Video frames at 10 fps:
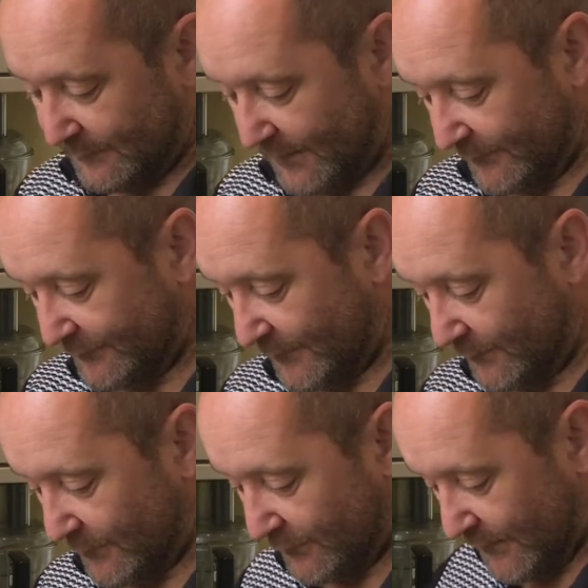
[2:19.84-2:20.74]
amount of
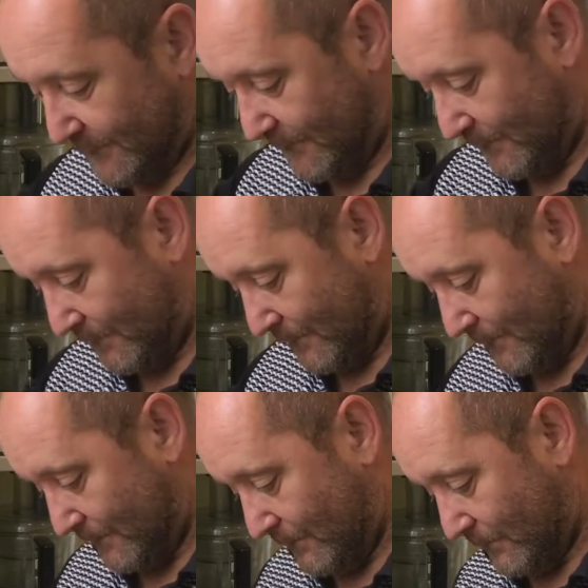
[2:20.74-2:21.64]
sour cream.
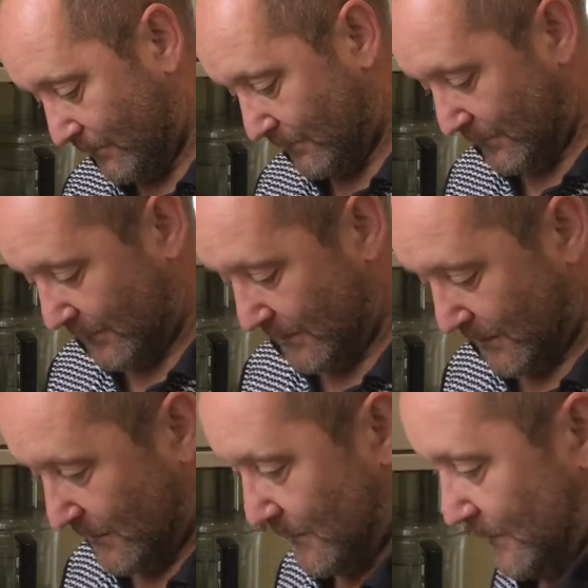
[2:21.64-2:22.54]
There
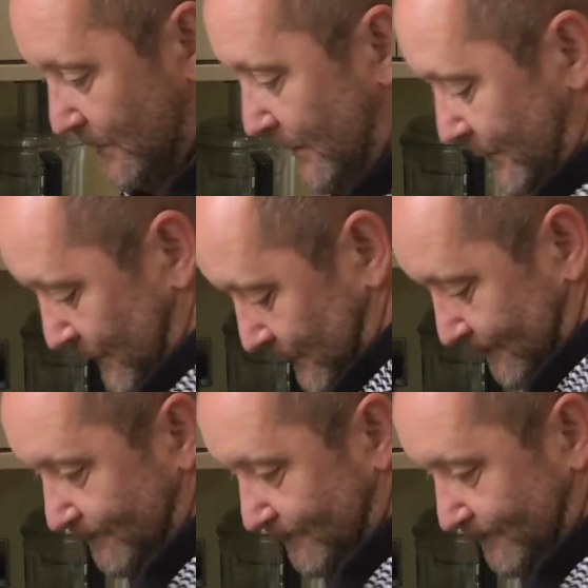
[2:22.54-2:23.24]
we go.